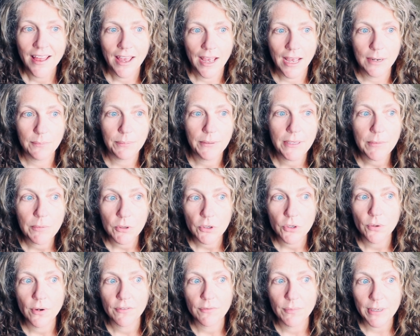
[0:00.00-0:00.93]
And people
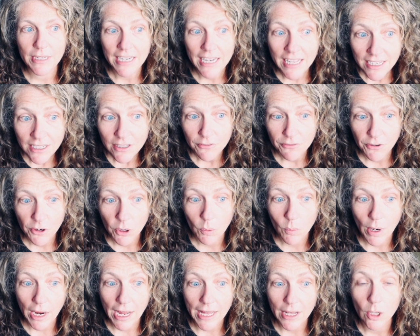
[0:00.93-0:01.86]
who have been in it for a
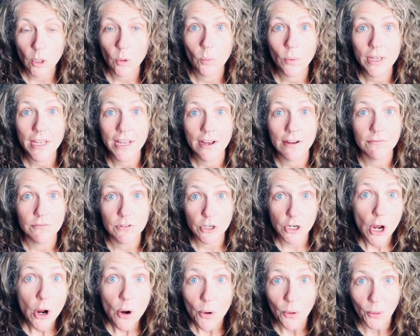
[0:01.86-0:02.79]
while, we have
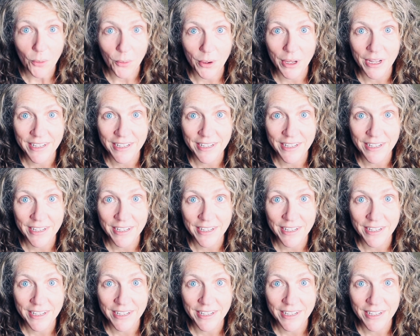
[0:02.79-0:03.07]
known